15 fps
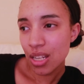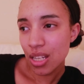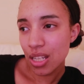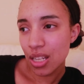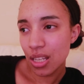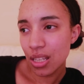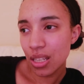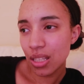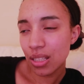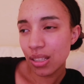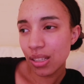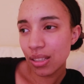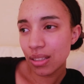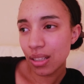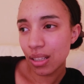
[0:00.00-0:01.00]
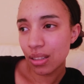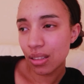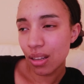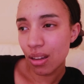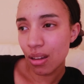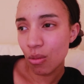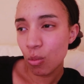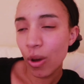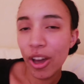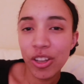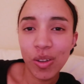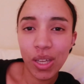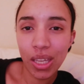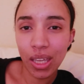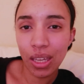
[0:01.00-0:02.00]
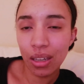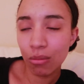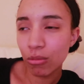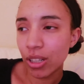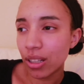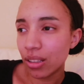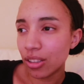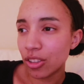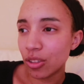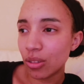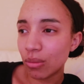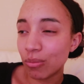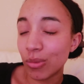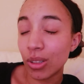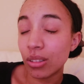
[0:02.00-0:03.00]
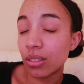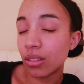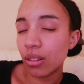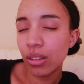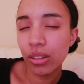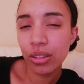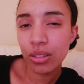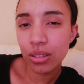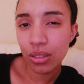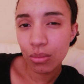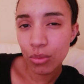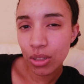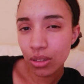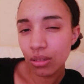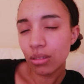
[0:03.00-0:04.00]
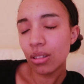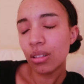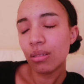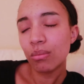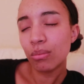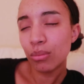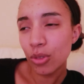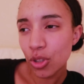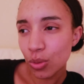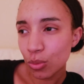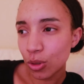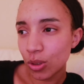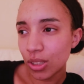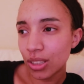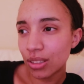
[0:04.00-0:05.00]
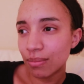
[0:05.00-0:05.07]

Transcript: she said, why are you here, why are you, no, in those terms, in a much more